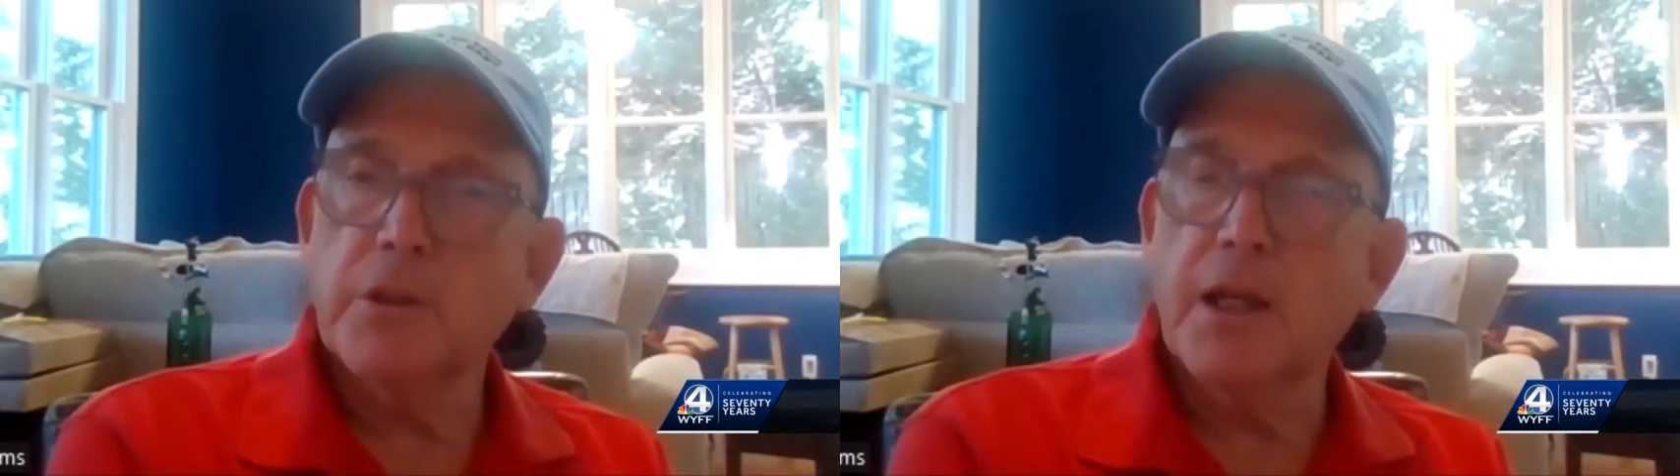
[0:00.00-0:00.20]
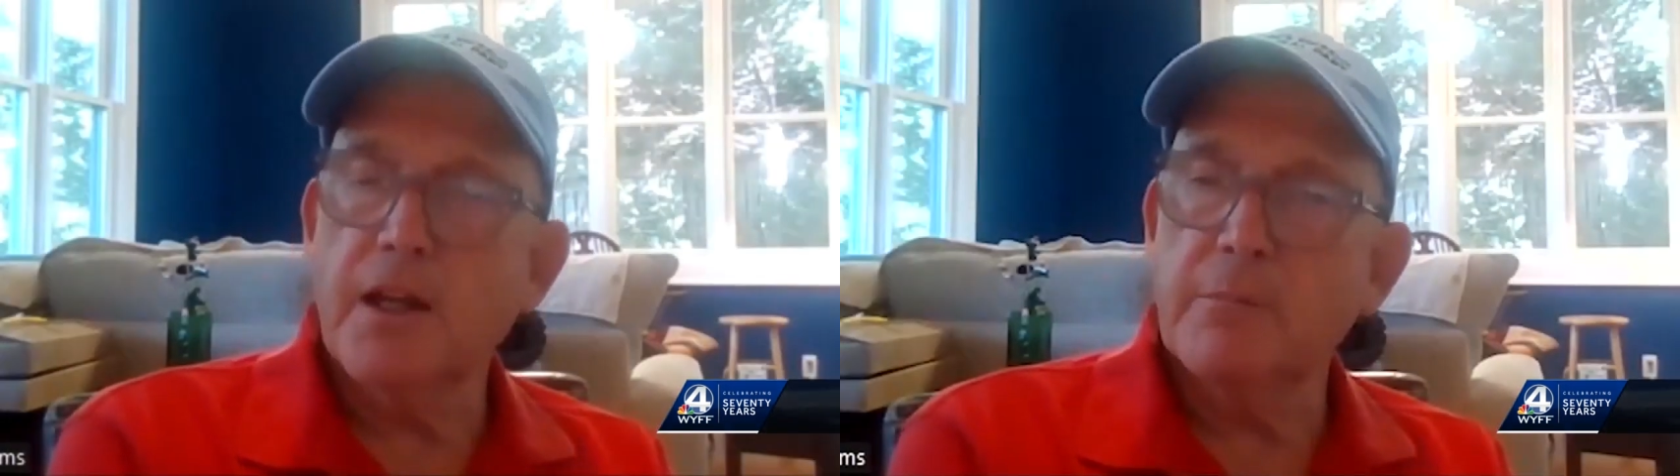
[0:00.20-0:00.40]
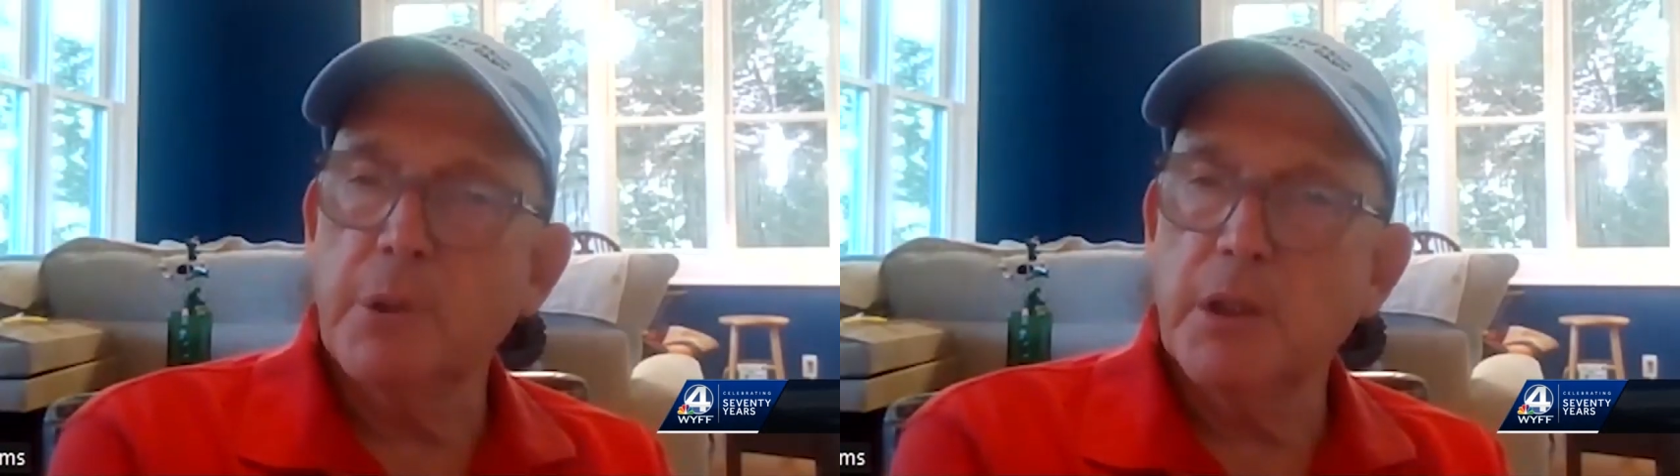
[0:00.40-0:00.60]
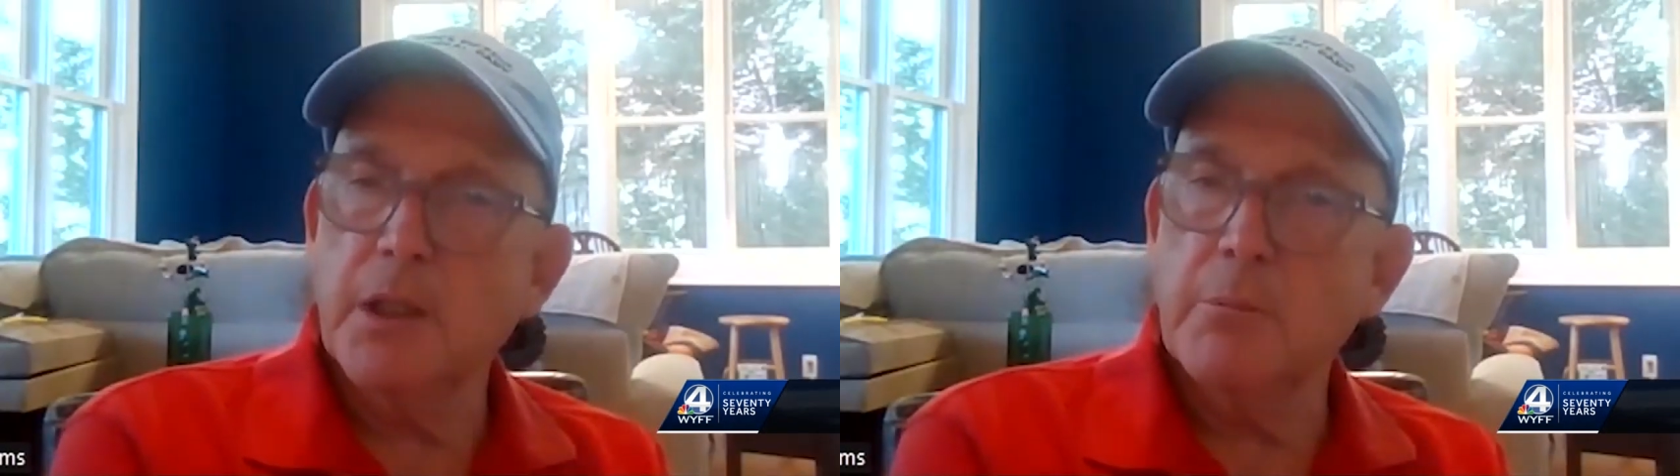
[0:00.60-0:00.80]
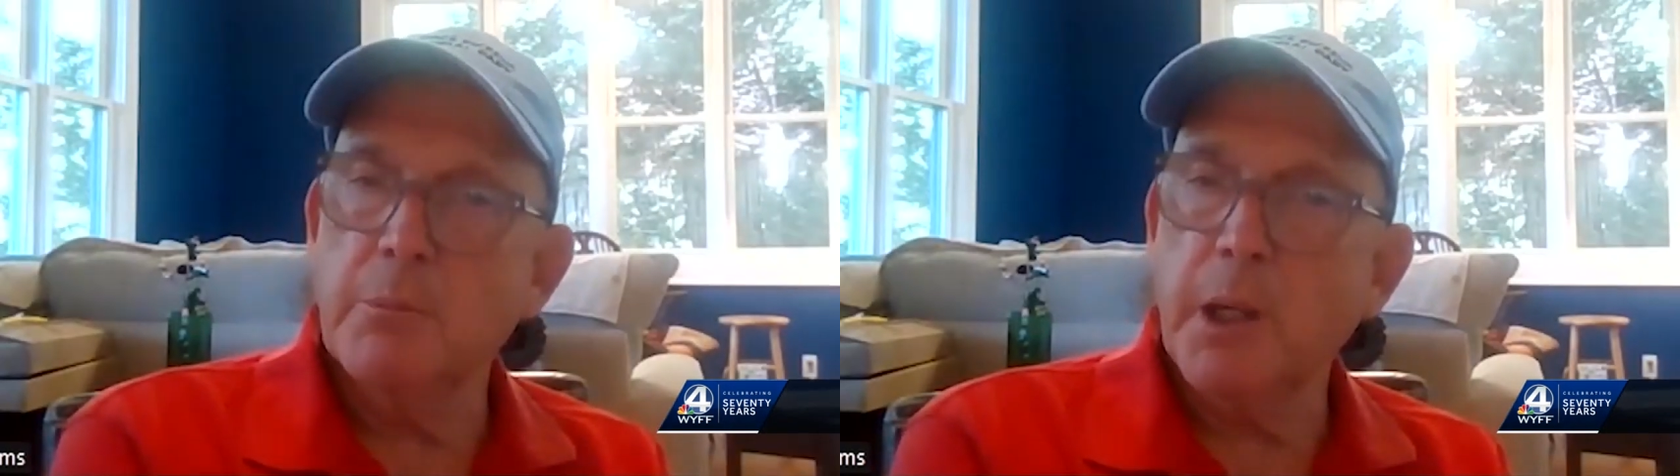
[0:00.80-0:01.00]
that have been
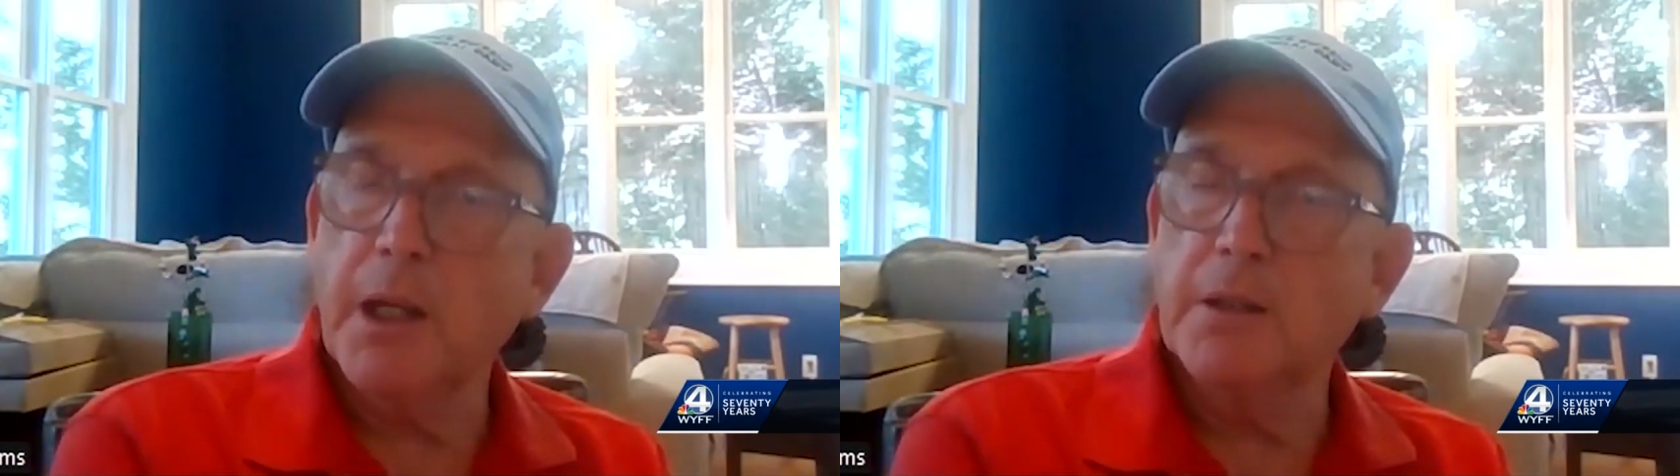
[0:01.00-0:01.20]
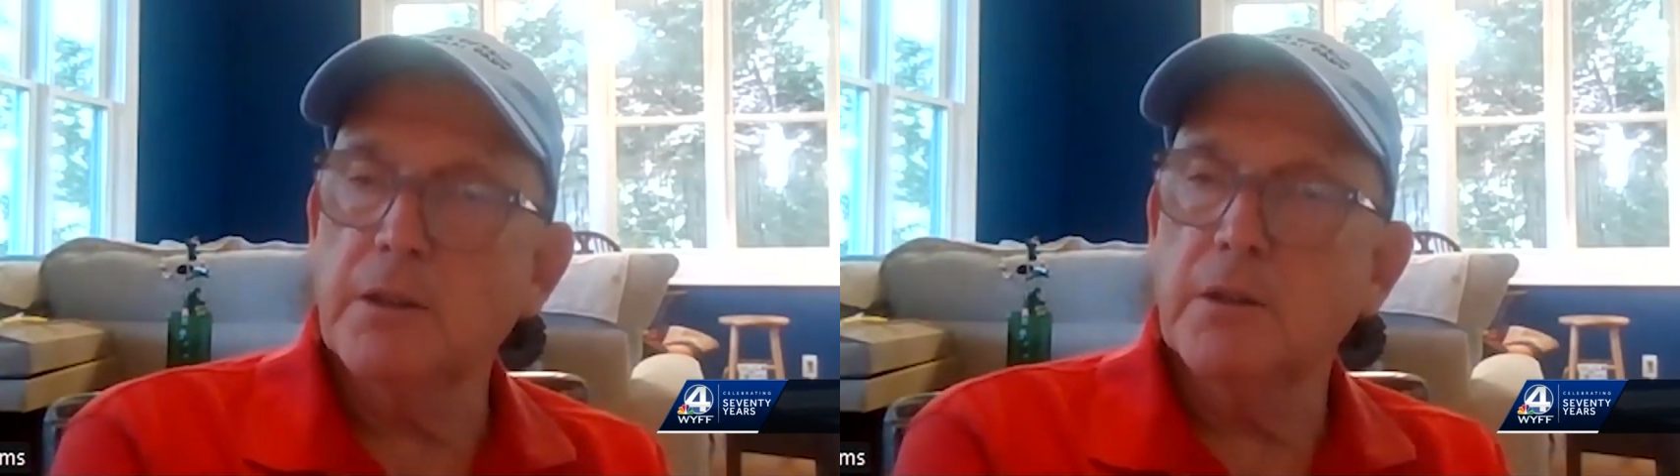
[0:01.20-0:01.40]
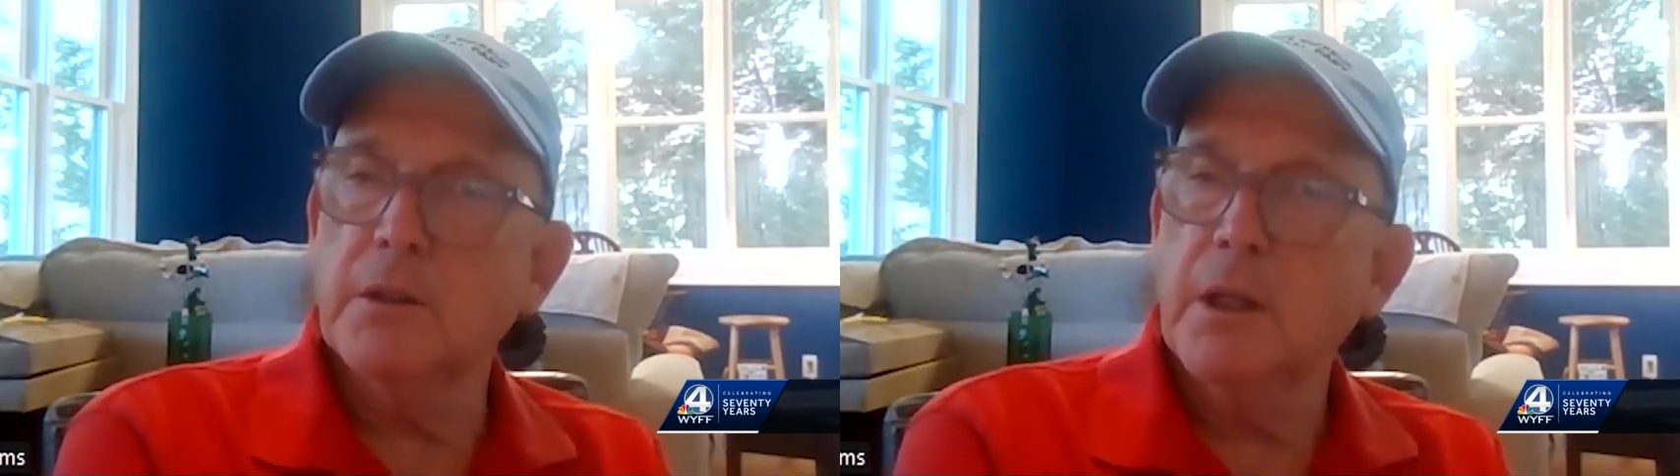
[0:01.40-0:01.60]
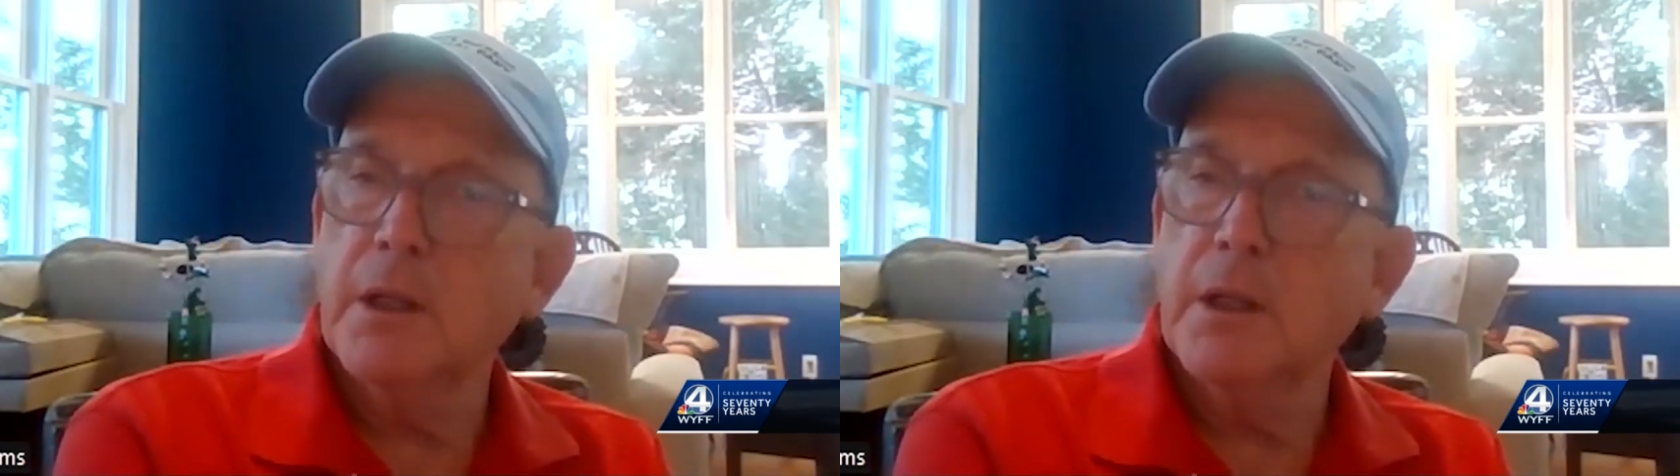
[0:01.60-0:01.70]
impacted